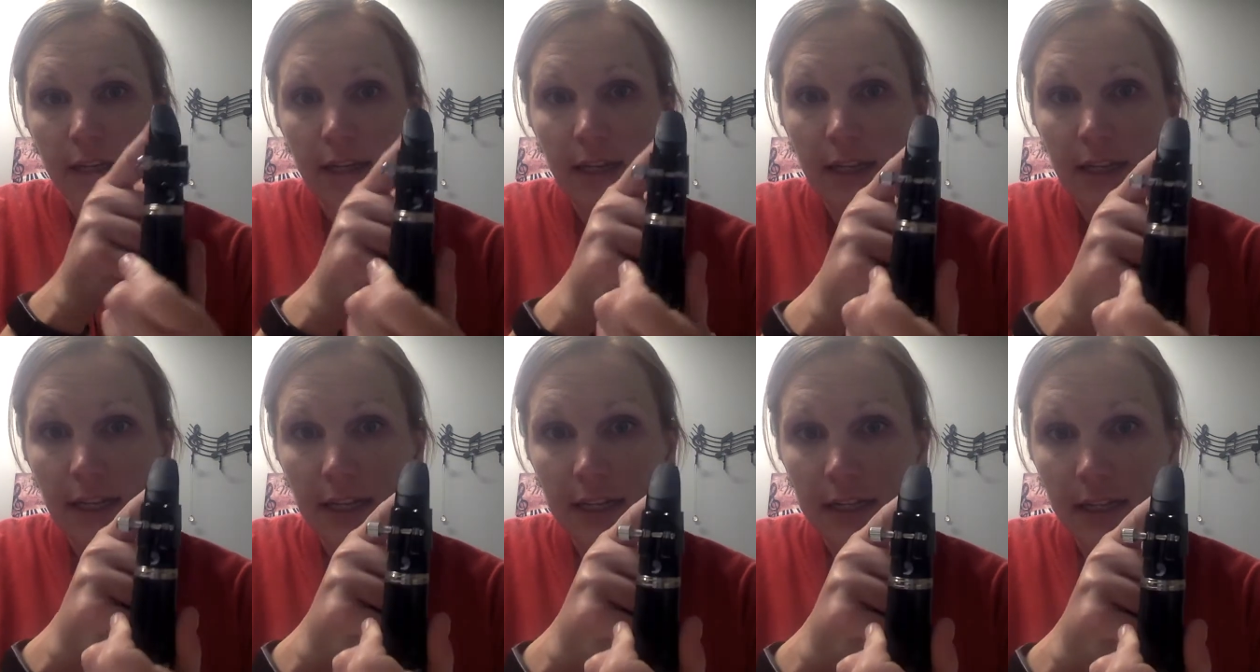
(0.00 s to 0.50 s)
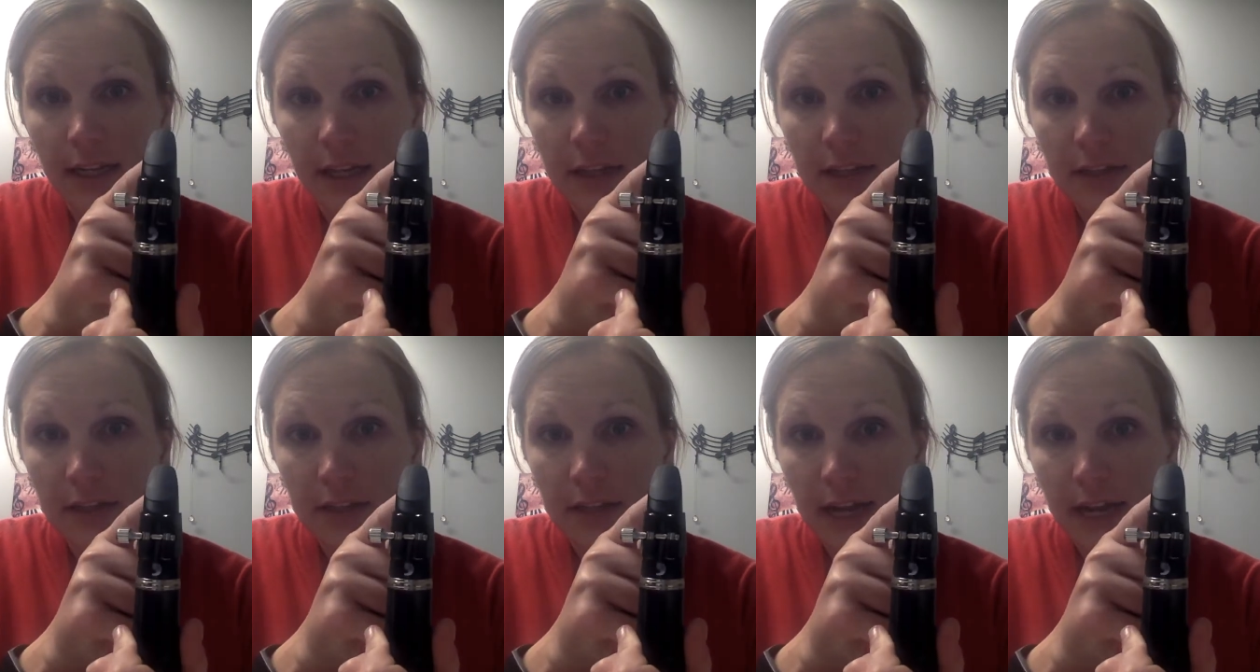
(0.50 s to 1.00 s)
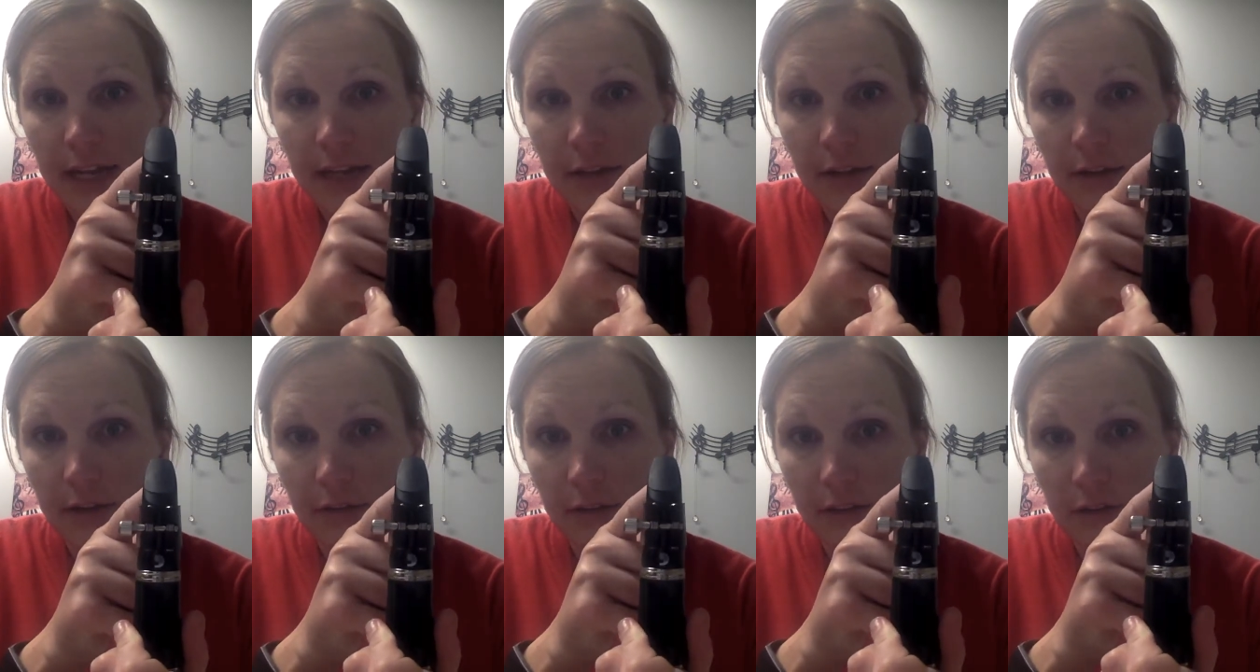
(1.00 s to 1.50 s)
And then on the other side, you
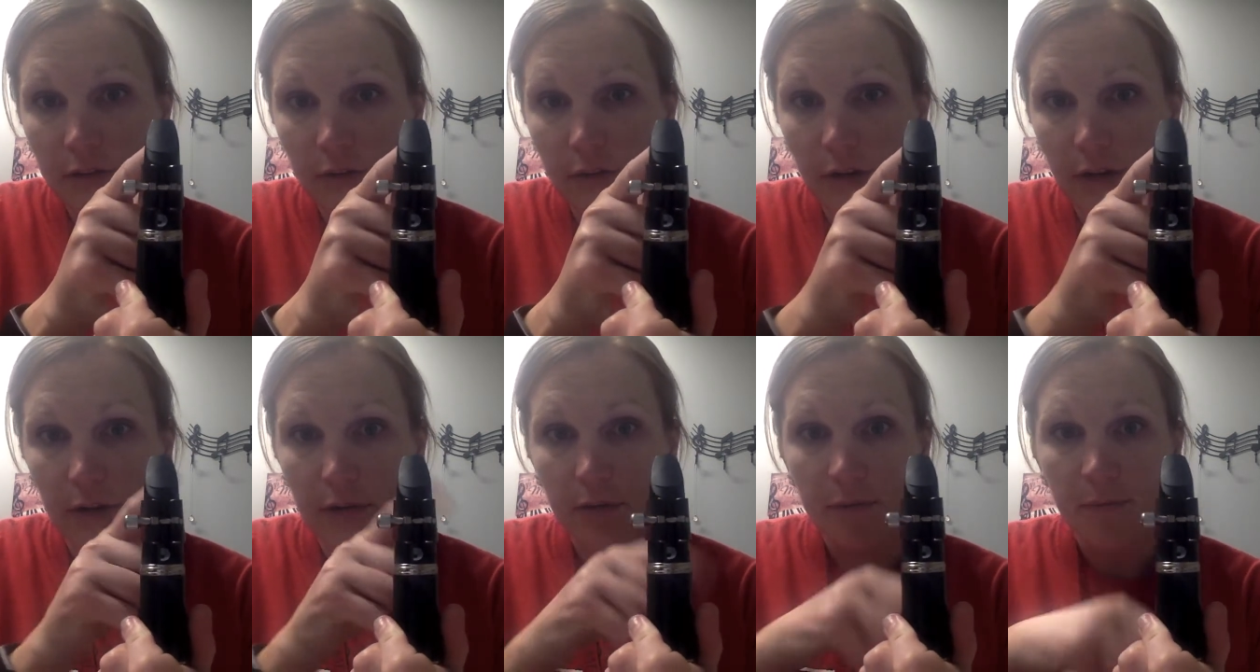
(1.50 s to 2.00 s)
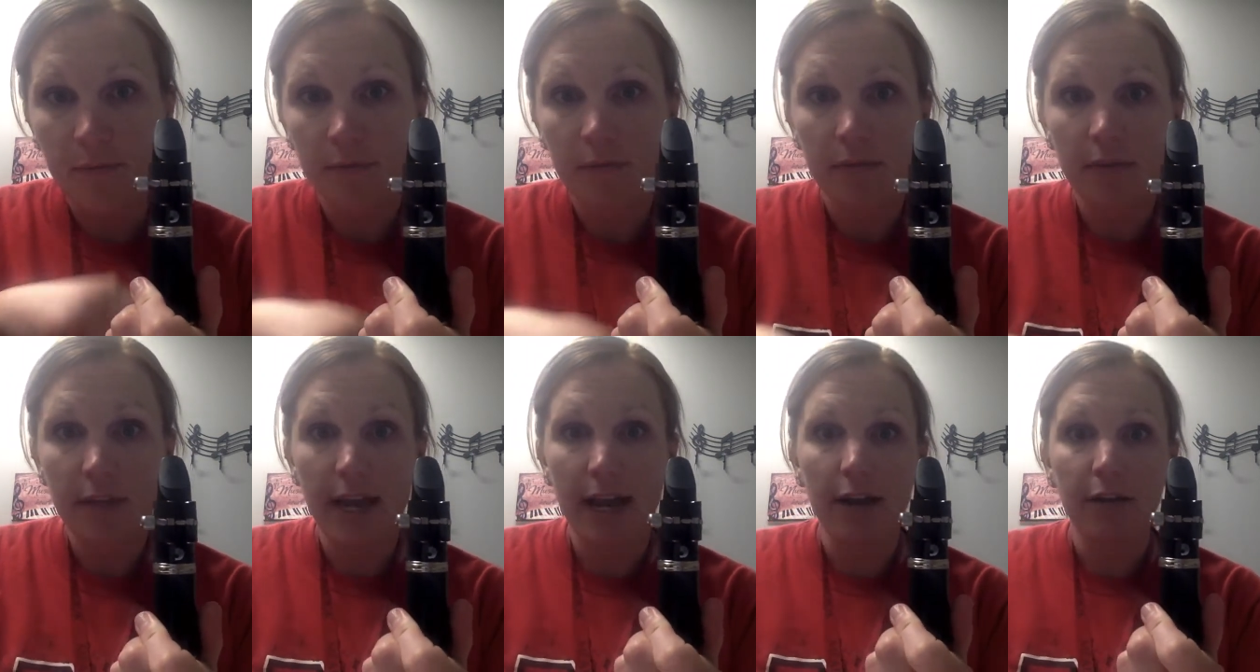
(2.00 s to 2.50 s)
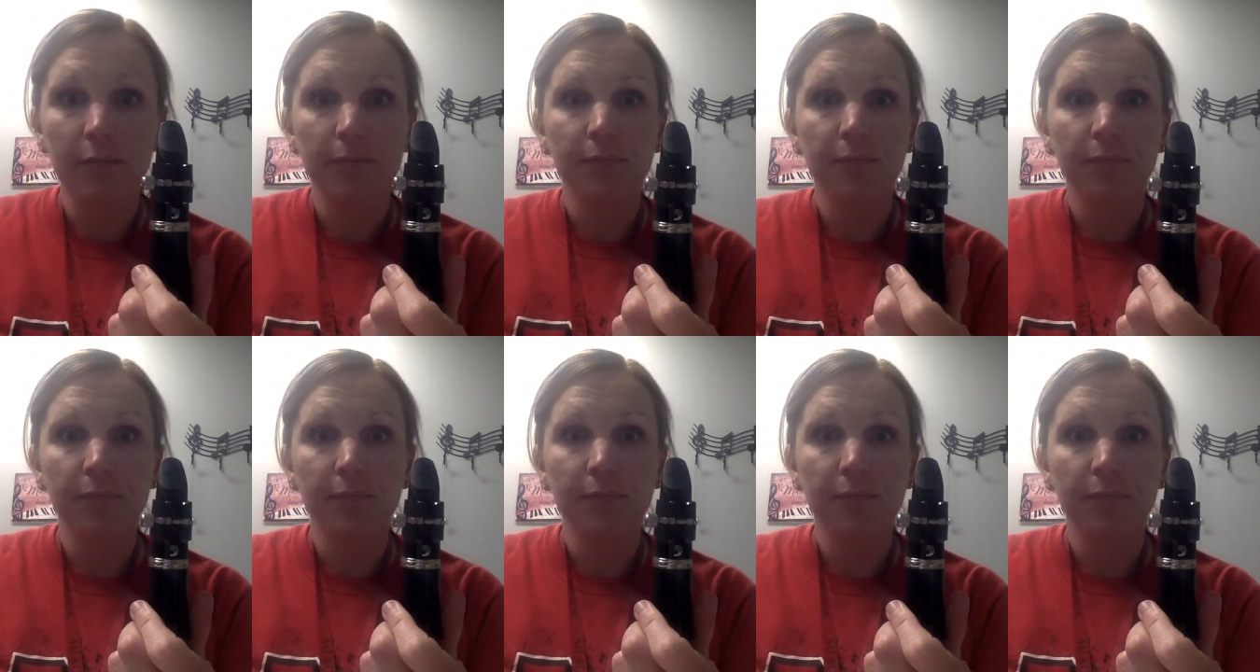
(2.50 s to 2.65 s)
have the screw. Now,